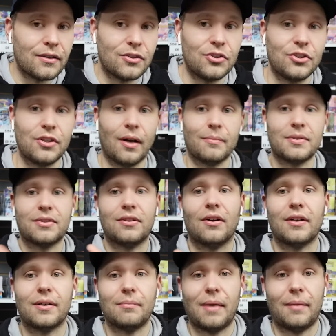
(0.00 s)

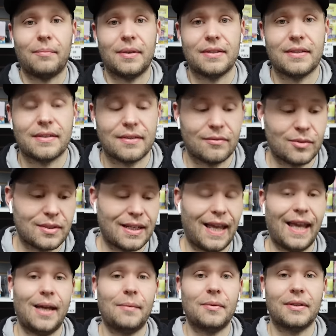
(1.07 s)
jump-started my business and was
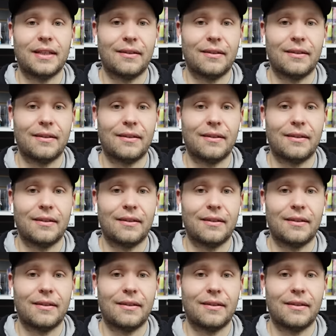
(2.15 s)
able